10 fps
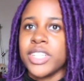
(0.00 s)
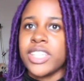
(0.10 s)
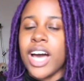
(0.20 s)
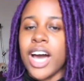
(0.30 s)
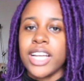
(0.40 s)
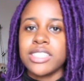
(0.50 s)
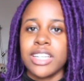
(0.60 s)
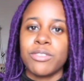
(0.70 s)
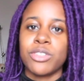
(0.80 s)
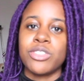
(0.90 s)
the highest
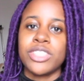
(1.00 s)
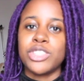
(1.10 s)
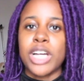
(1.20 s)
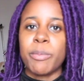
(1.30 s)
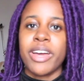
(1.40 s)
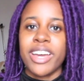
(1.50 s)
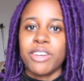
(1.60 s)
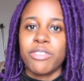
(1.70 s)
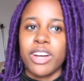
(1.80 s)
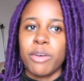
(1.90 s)
level you can drop an
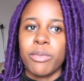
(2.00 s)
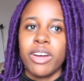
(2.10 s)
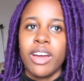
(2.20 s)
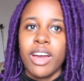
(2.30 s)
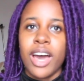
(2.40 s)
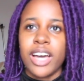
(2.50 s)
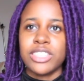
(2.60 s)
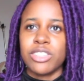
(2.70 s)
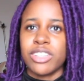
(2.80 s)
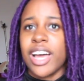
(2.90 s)
egg from. I
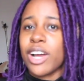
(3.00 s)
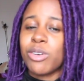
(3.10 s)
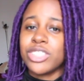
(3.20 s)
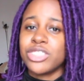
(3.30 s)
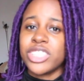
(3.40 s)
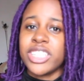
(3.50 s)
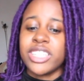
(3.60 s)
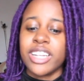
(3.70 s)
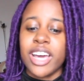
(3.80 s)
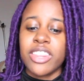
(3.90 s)
saw that
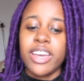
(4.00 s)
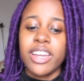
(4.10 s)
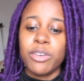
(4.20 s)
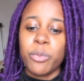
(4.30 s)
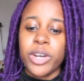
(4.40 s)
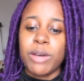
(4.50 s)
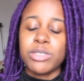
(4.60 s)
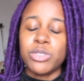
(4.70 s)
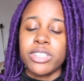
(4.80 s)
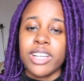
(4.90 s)
question. And then when I
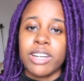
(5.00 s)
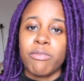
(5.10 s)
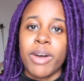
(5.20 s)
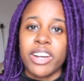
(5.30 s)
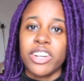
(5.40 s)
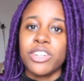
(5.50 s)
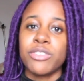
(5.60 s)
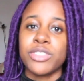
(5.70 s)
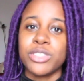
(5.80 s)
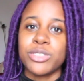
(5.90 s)
was doing a lot of mock
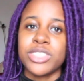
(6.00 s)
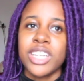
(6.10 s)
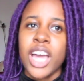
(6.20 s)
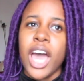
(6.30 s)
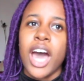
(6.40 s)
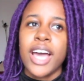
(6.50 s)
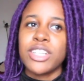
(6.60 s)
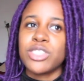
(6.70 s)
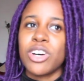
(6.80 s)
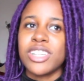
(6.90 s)
interviews, I
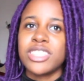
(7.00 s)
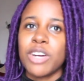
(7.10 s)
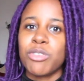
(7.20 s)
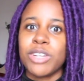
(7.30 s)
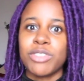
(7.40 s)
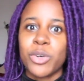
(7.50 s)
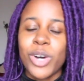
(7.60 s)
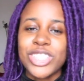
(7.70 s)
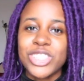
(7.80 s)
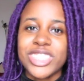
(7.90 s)
saw several of the
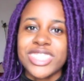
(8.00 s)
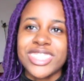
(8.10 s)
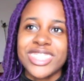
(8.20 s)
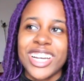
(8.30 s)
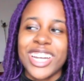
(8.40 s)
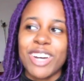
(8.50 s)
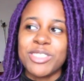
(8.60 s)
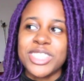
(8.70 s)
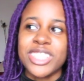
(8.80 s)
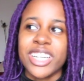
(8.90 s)
questions and I
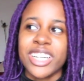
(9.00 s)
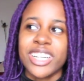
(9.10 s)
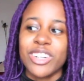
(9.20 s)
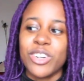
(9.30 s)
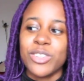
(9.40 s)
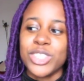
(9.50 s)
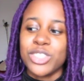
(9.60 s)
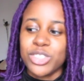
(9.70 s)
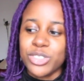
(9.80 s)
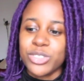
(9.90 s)
was like, oh
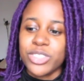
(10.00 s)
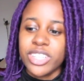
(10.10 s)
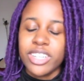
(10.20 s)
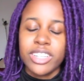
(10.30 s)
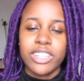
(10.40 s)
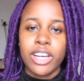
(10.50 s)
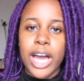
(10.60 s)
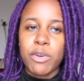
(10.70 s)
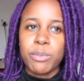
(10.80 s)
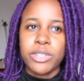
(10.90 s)
shoot. You know, I would